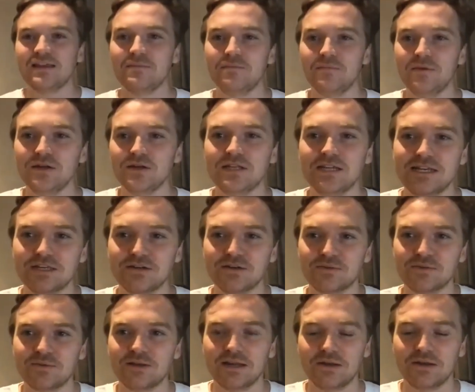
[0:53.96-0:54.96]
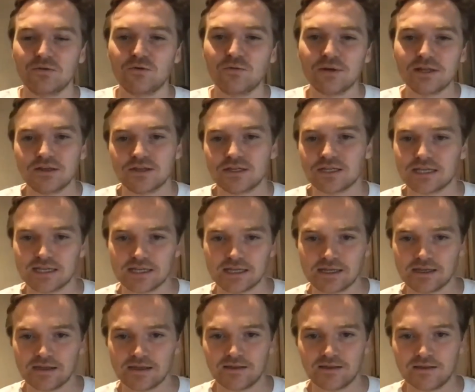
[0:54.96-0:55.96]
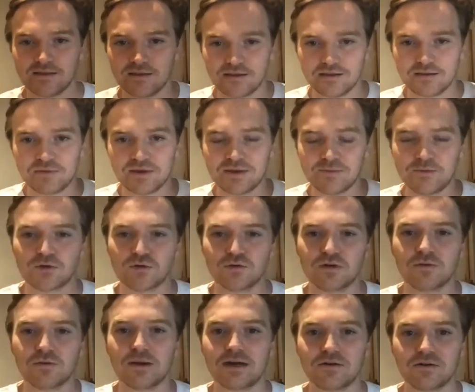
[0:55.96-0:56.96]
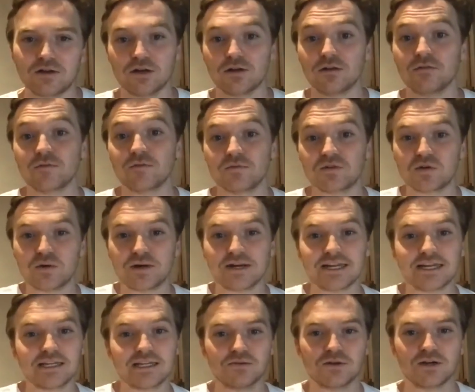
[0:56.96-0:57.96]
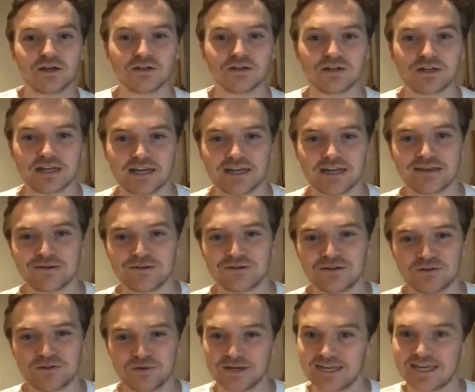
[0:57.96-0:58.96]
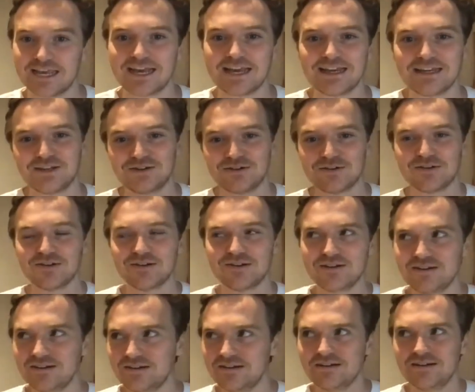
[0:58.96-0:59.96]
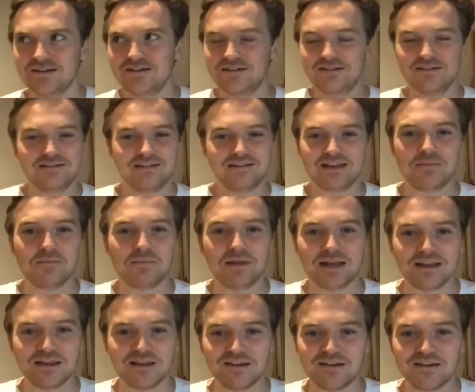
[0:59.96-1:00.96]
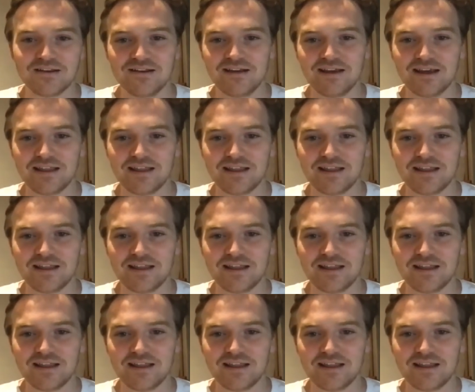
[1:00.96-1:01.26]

that most interests me, like normally you see people talk about going from 20 to 100K or 20K to like 1 million.